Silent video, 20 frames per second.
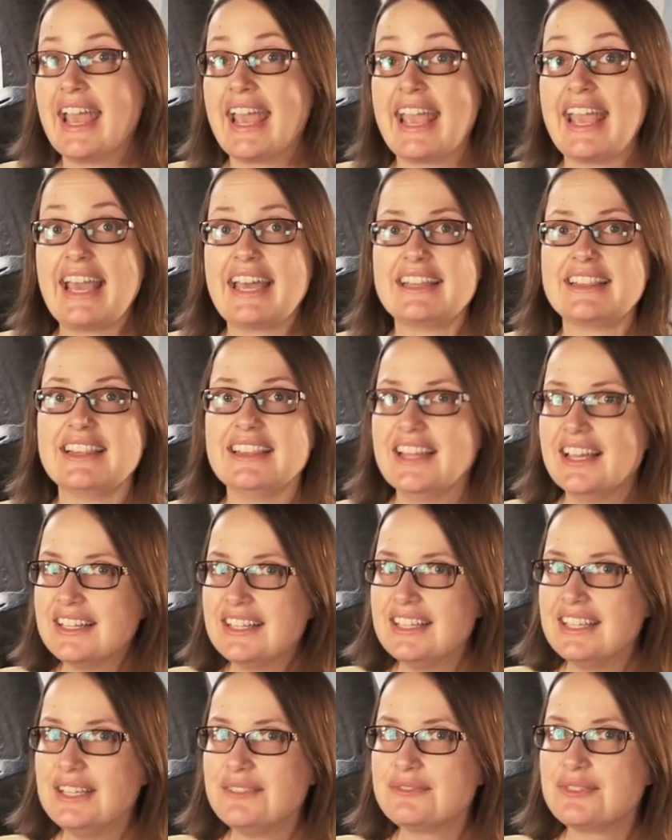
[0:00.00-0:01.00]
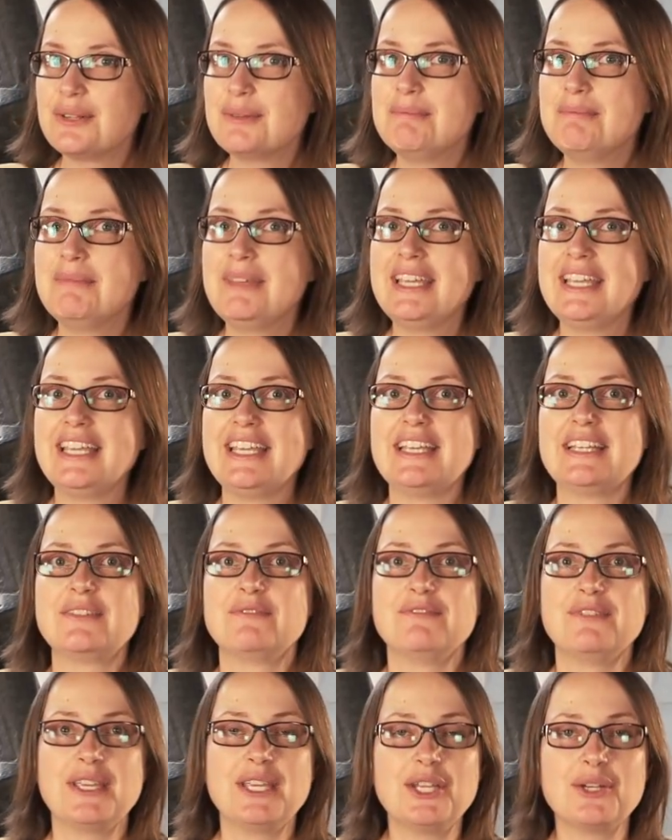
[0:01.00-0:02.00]
and luckily for me,
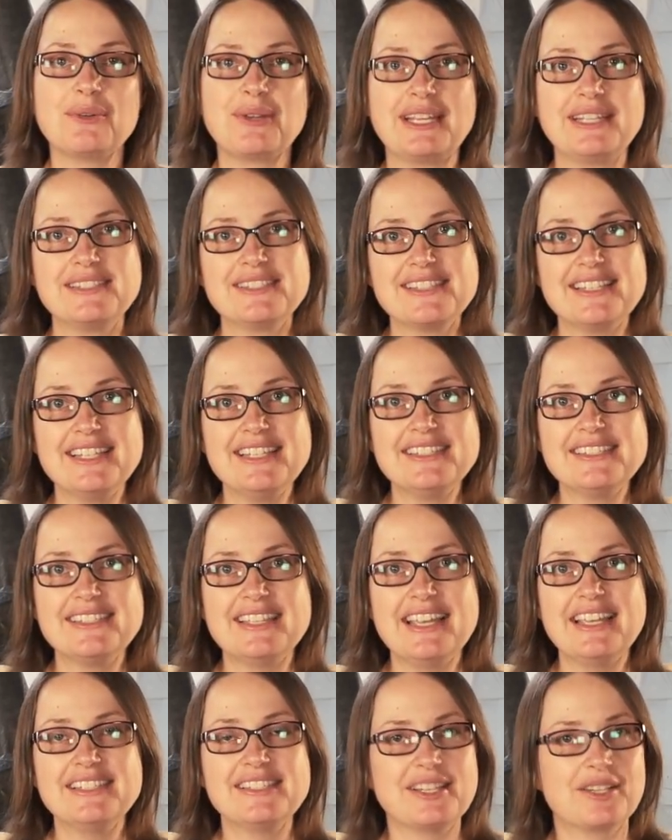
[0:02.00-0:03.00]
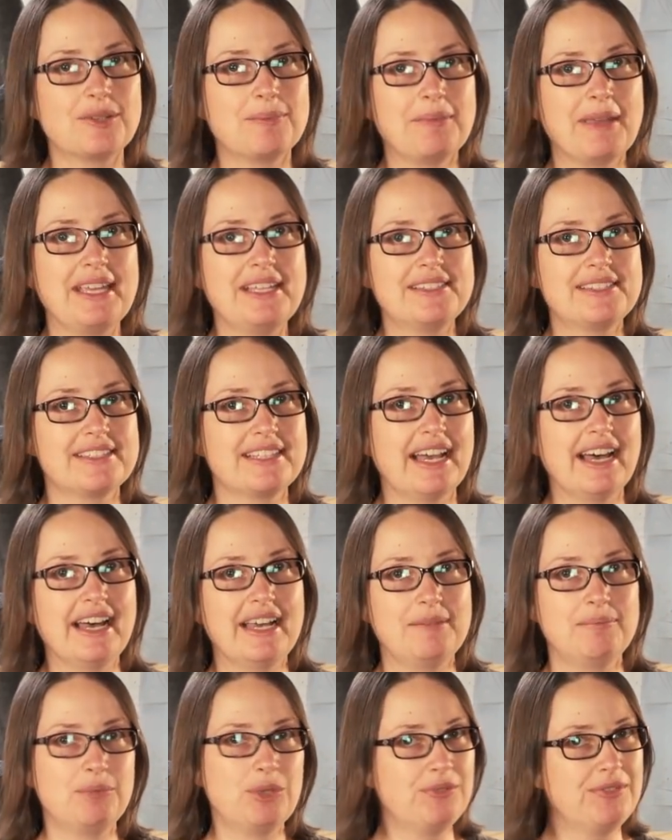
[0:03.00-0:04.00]
figurines these days that are based
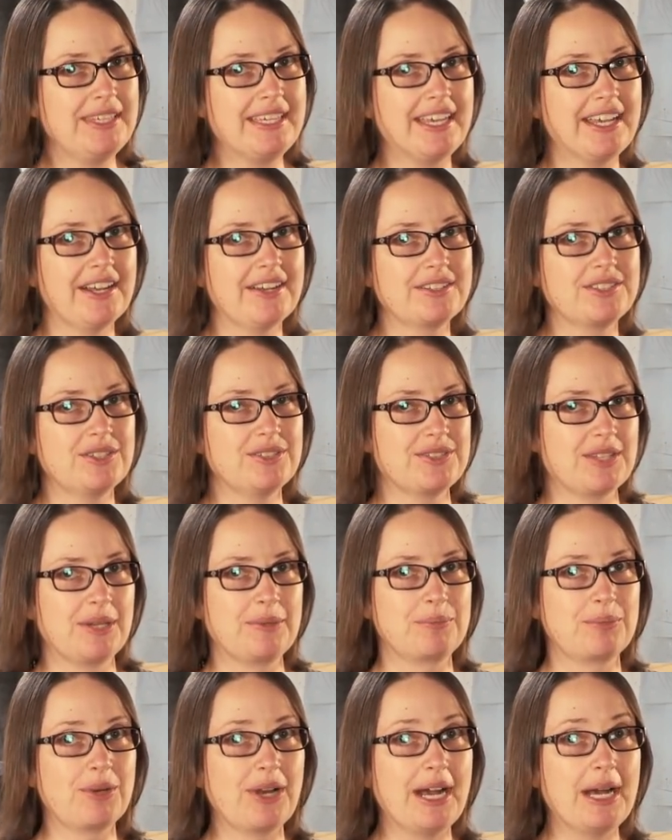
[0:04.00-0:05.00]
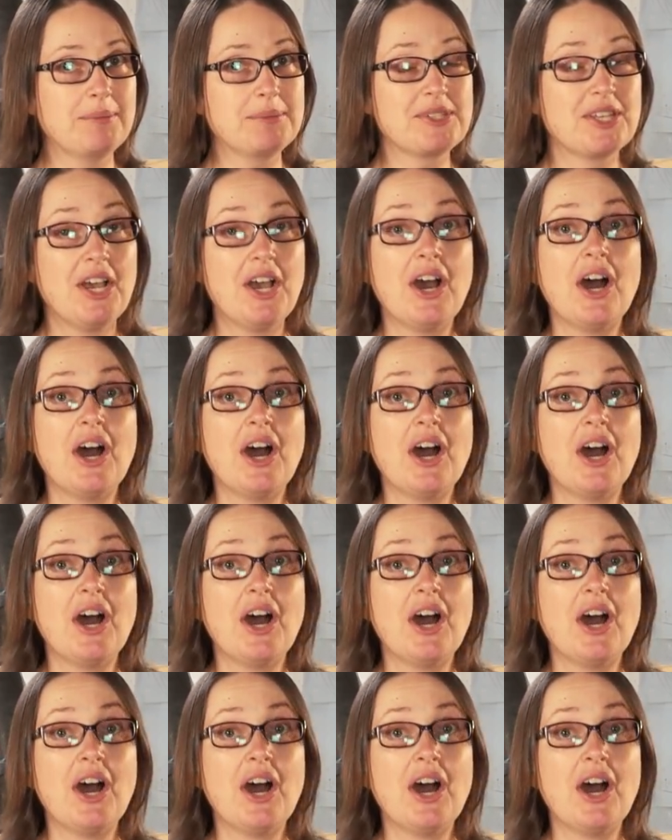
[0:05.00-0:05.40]
on movie characters and props